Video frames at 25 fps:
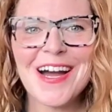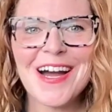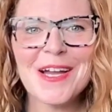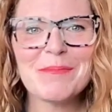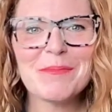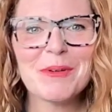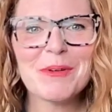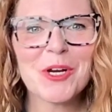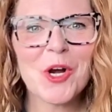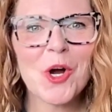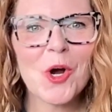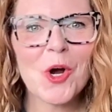
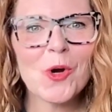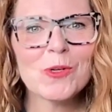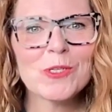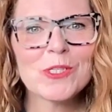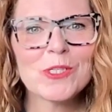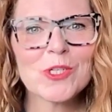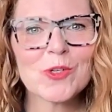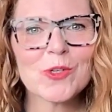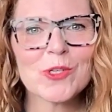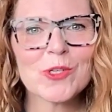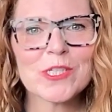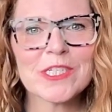I'm your
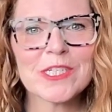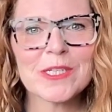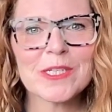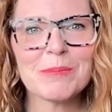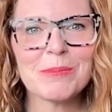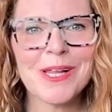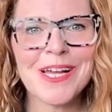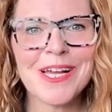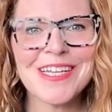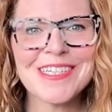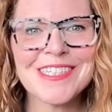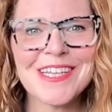host, Kristy
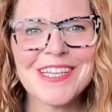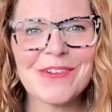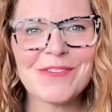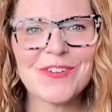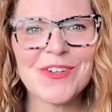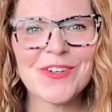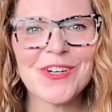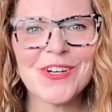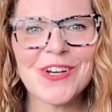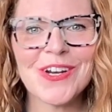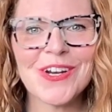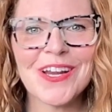
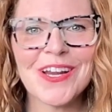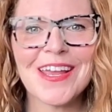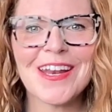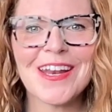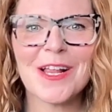Bleifer,